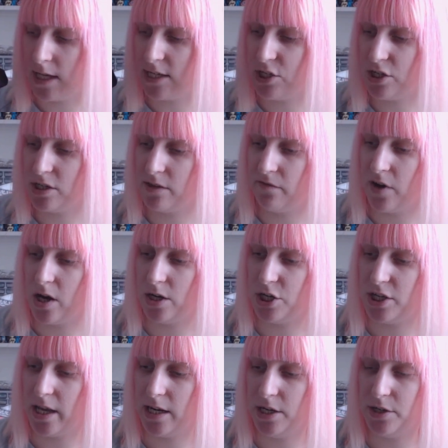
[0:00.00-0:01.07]
That's just the
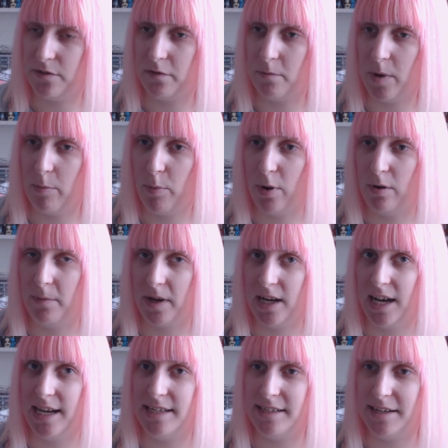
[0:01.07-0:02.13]
varnish that I use for my polymer
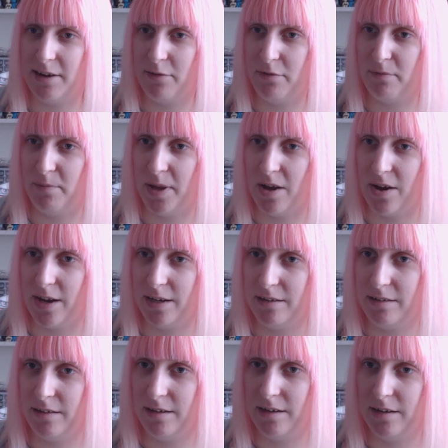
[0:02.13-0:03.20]
clay stuff
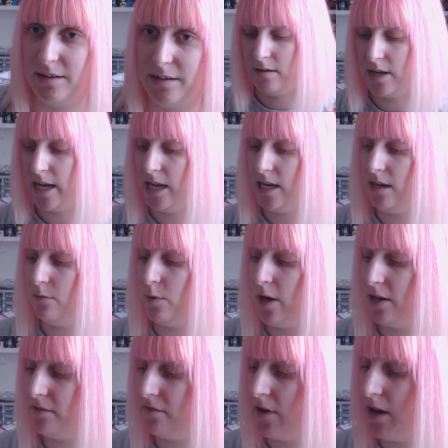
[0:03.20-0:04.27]
behind. And it
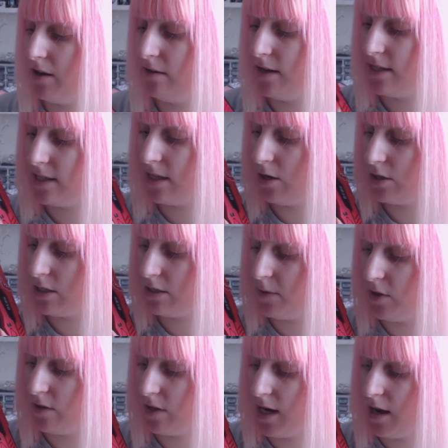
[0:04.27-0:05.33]
worked fine. It's a lot
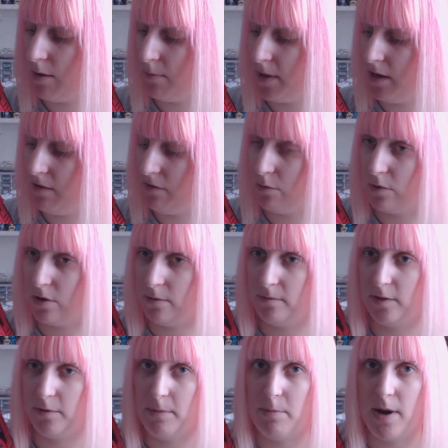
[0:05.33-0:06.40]
smoother now. But if you want
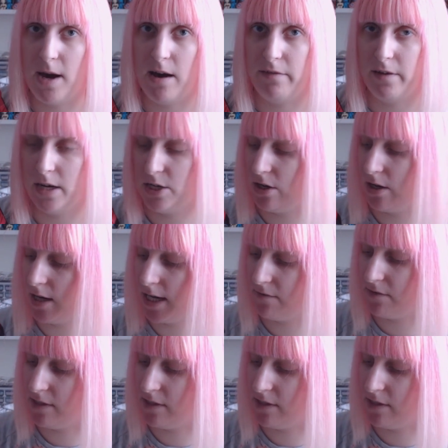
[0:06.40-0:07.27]
it to be perfect, you're going to